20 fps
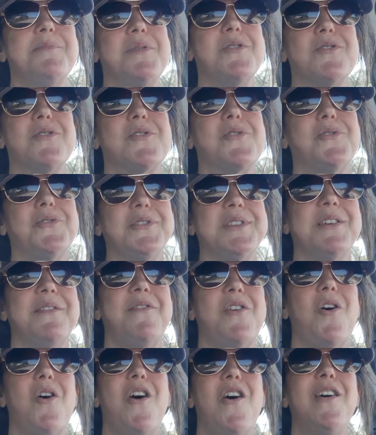miracles
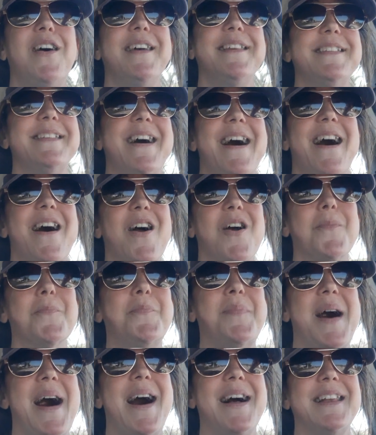of all is that our
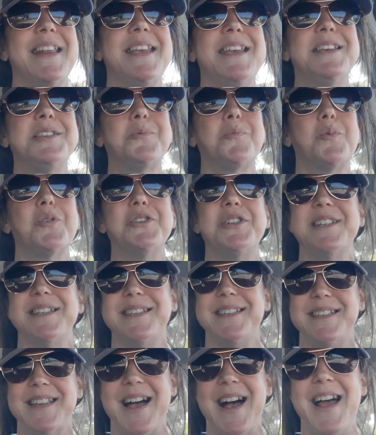bodies were
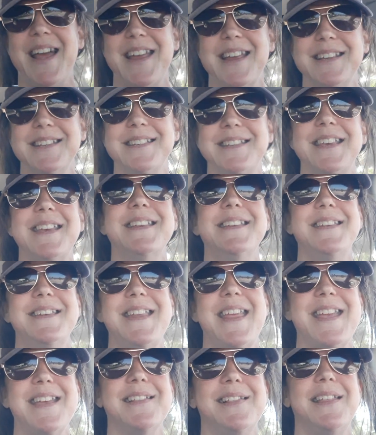designed
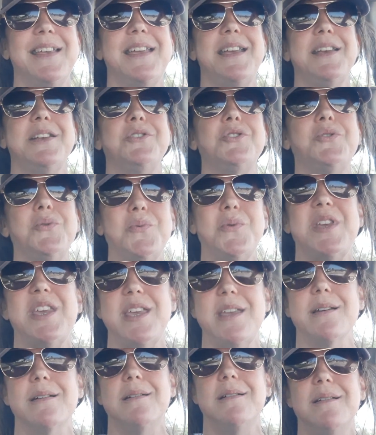innately to
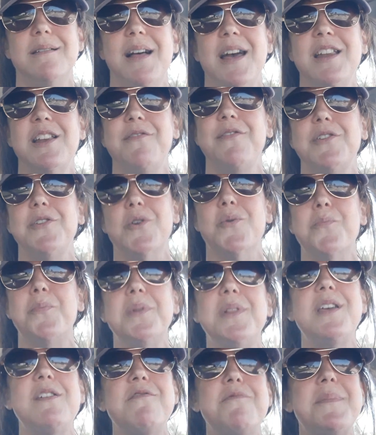heal. And if you don't
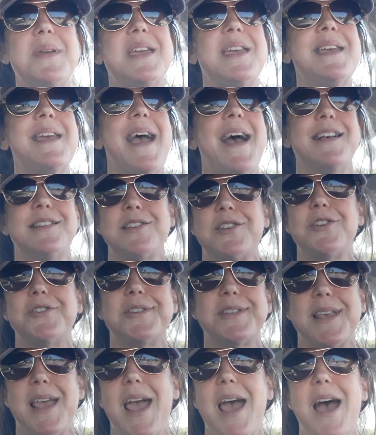believe me, ask your
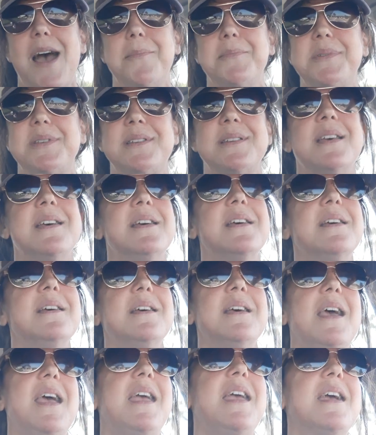scabs.
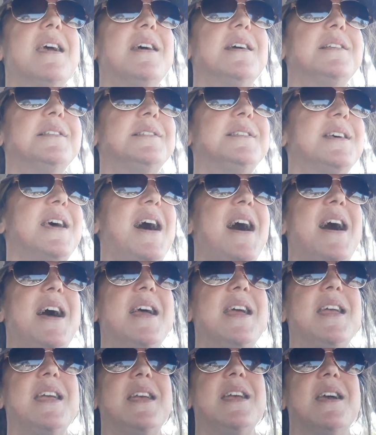And
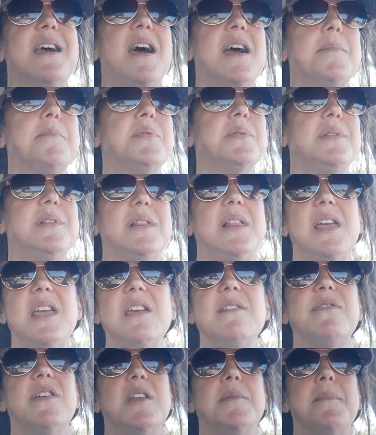I
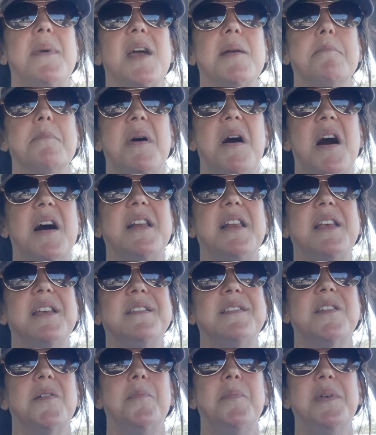believe in my
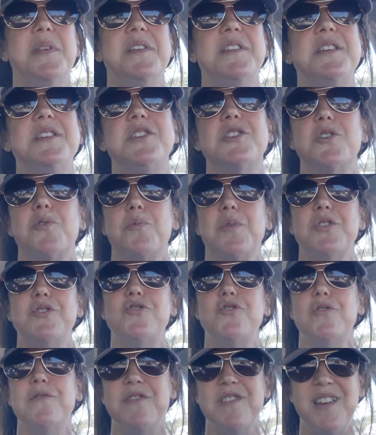body's ability to
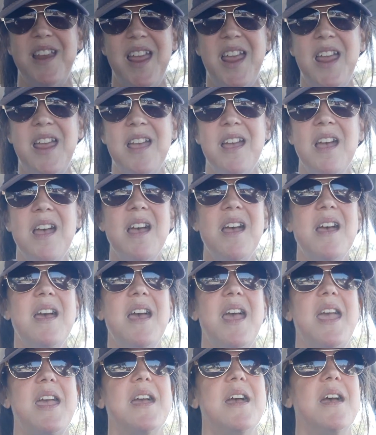rejuvenate,
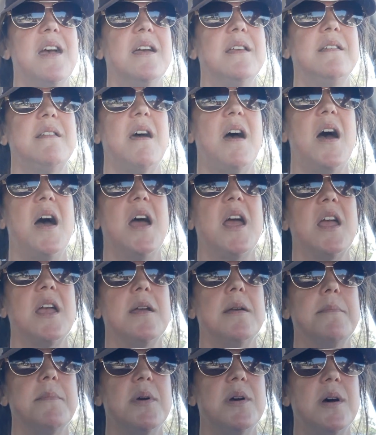and
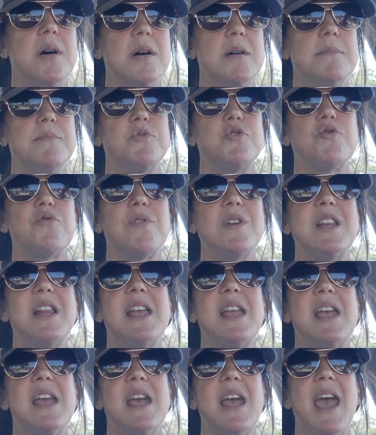I'm
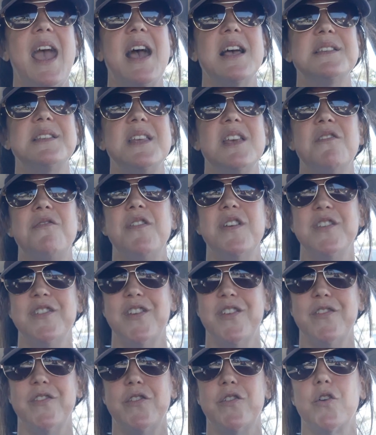treating it as if it
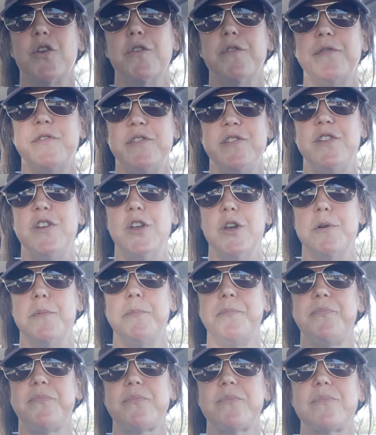deserves to.
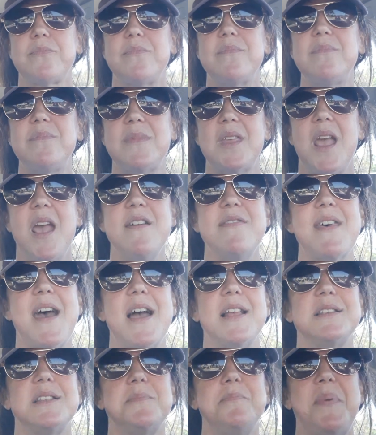And
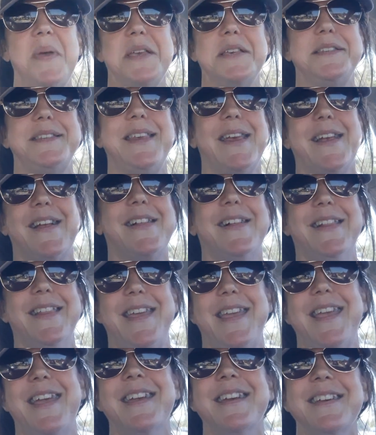that's
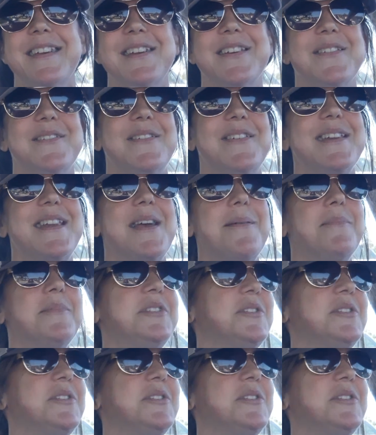basically what I'm